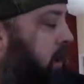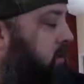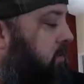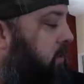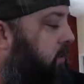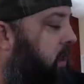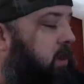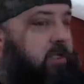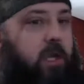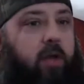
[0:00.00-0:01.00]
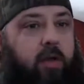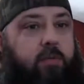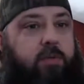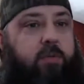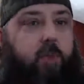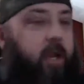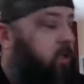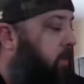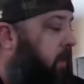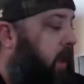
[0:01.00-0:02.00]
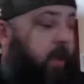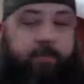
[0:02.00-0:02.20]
with the sale. I was amazed by that.